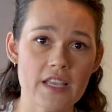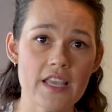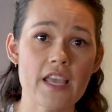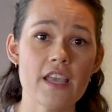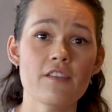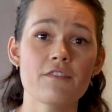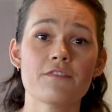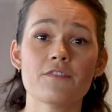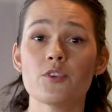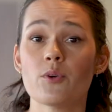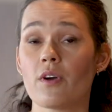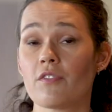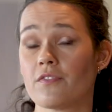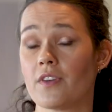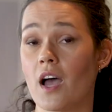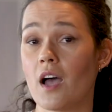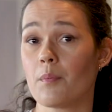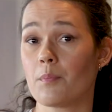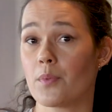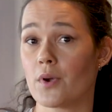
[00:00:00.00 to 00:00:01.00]
If you have
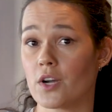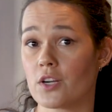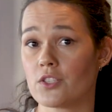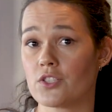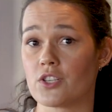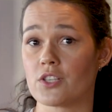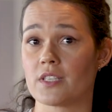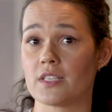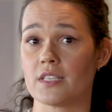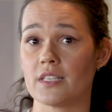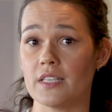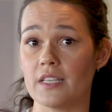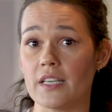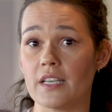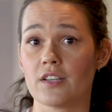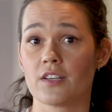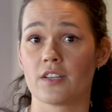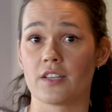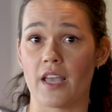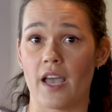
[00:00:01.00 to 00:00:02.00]
not purchased
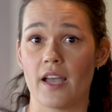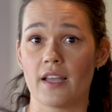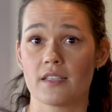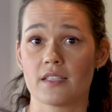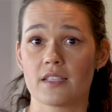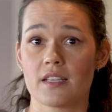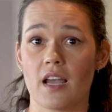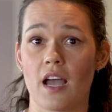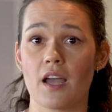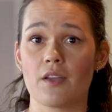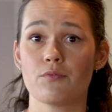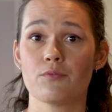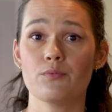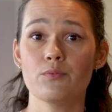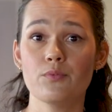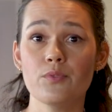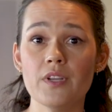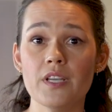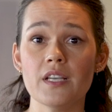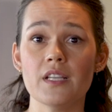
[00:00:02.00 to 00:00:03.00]
gear yet, I
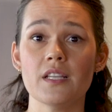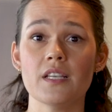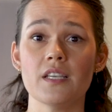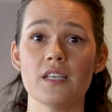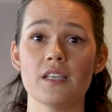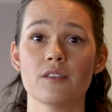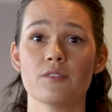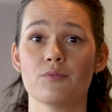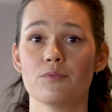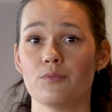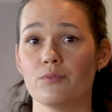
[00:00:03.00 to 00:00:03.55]
really